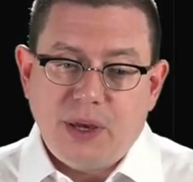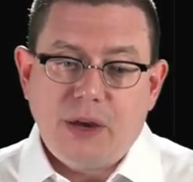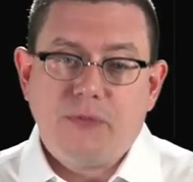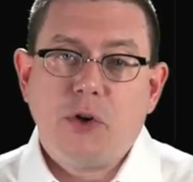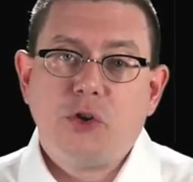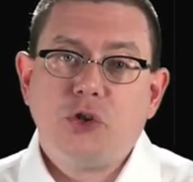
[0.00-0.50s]

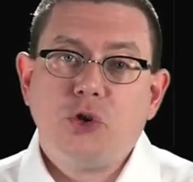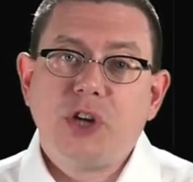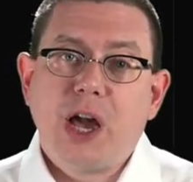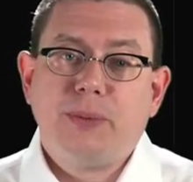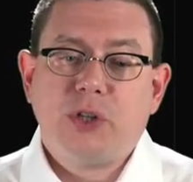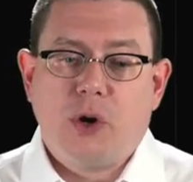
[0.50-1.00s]
if those two
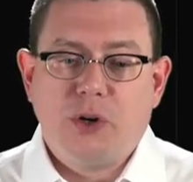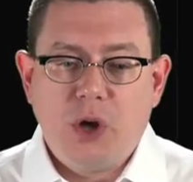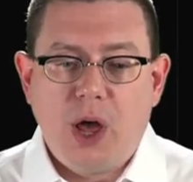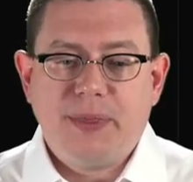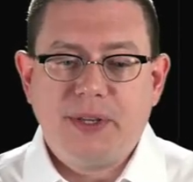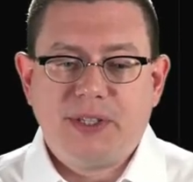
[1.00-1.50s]
types are
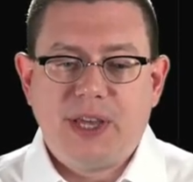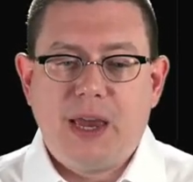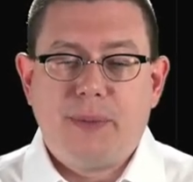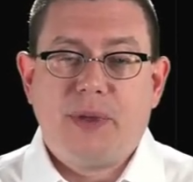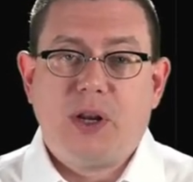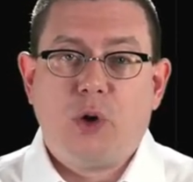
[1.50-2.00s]
not the
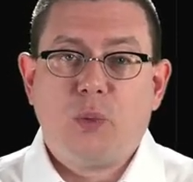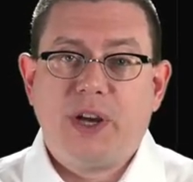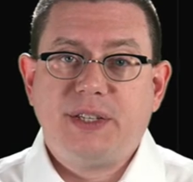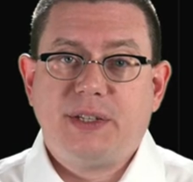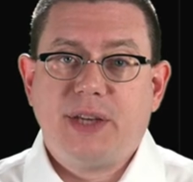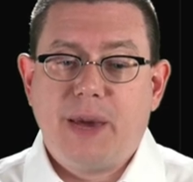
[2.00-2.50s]
same, then I'll
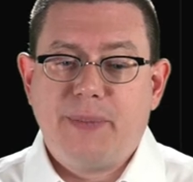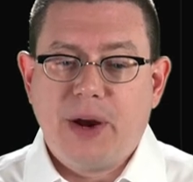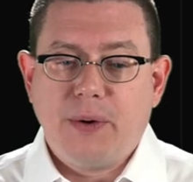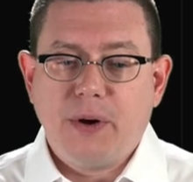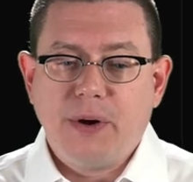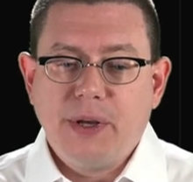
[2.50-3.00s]
raise a type
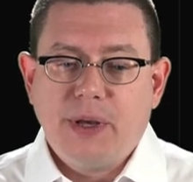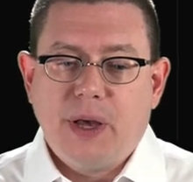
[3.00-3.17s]
error.